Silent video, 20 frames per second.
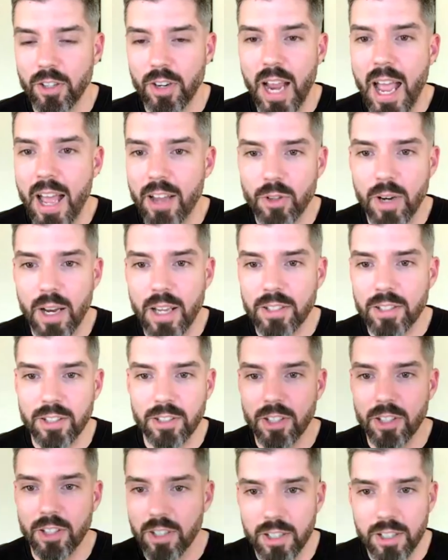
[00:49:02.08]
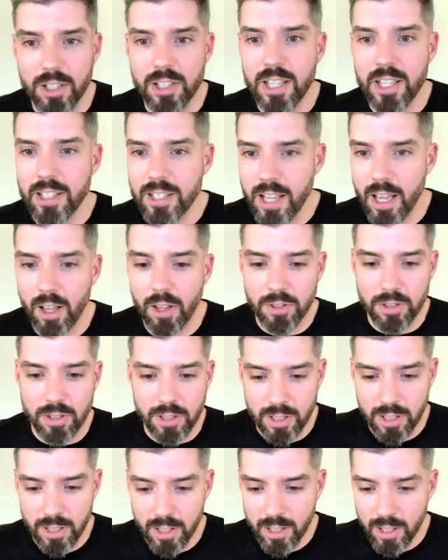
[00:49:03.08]
address and your details.
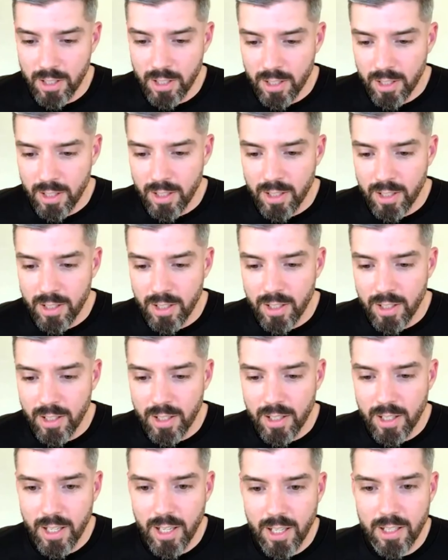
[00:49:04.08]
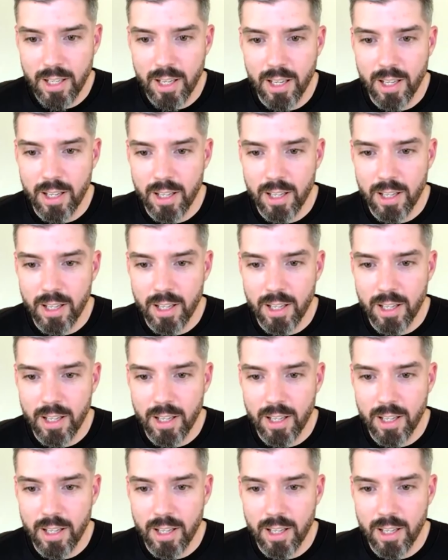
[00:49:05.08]
And